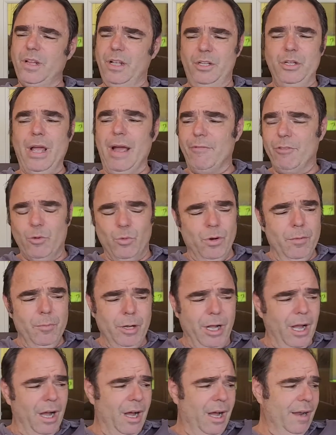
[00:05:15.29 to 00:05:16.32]
You have the
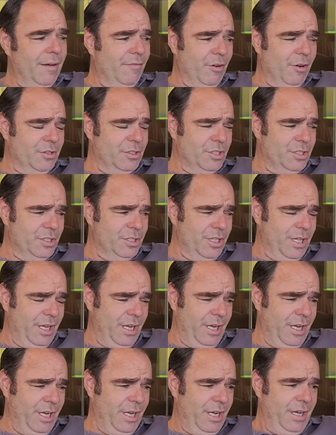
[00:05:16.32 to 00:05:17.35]
Rubicon versus
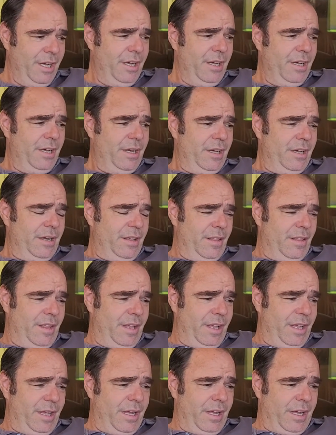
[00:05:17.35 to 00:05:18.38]
the
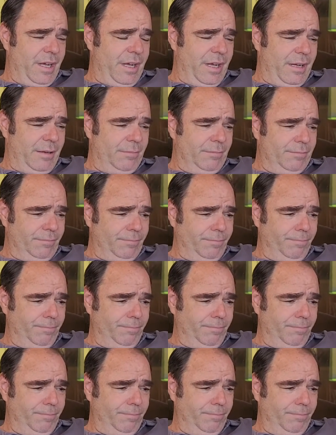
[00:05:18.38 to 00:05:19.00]
the um,